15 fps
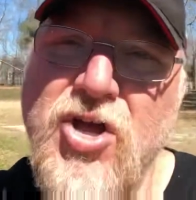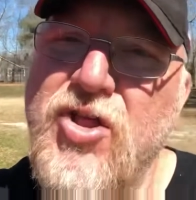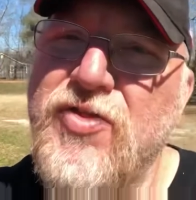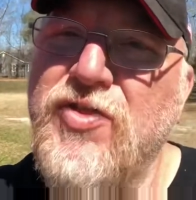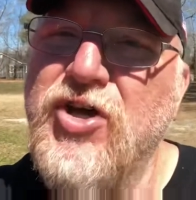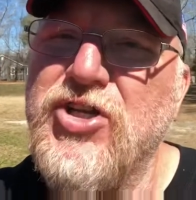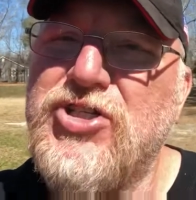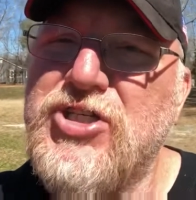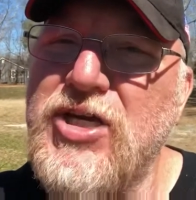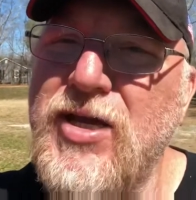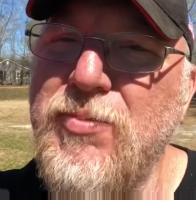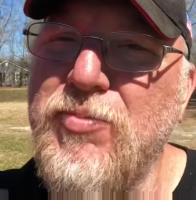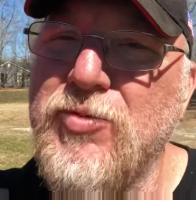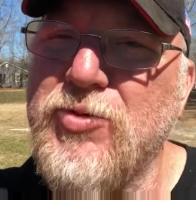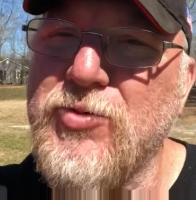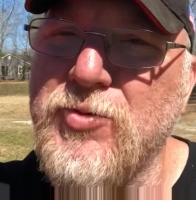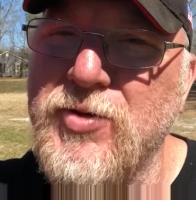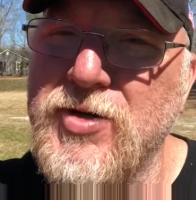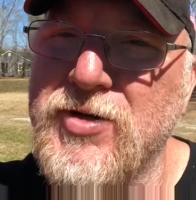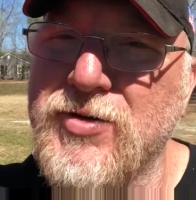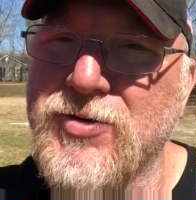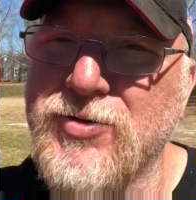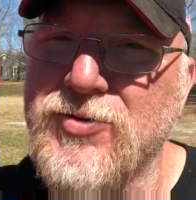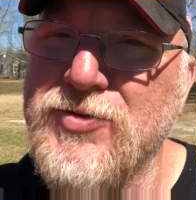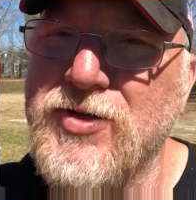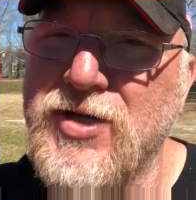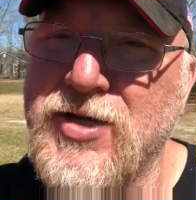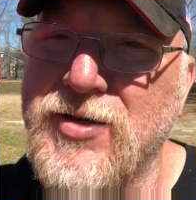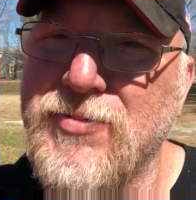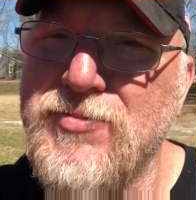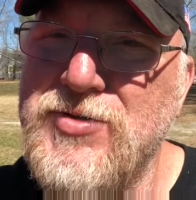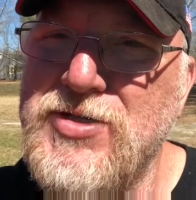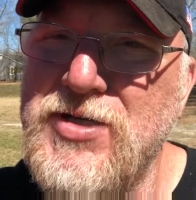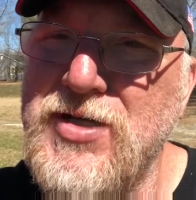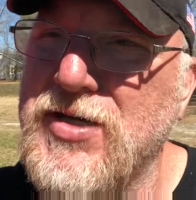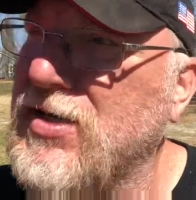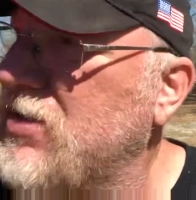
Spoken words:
The Cheap Thrills MG.